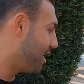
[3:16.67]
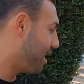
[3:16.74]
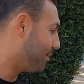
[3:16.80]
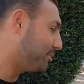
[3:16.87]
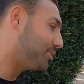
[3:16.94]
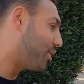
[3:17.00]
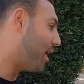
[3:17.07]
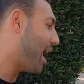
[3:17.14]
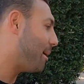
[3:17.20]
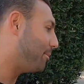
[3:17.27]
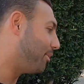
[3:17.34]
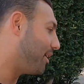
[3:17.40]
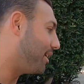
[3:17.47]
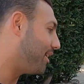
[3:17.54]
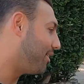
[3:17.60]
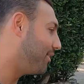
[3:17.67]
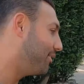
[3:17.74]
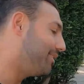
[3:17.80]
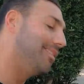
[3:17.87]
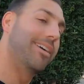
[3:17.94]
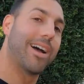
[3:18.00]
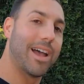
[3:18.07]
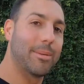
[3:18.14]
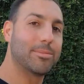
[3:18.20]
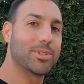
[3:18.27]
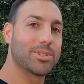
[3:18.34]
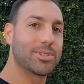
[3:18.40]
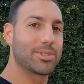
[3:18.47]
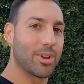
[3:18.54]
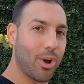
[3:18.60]
I'm so happy right now. I am
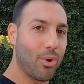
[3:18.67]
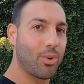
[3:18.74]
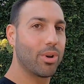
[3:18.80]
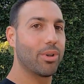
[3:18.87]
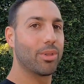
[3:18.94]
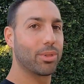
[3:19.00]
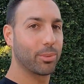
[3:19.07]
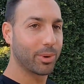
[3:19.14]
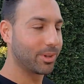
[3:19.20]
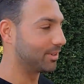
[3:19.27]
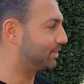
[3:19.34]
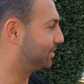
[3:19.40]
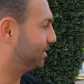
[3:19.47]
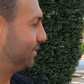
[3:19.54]
just so thrilled.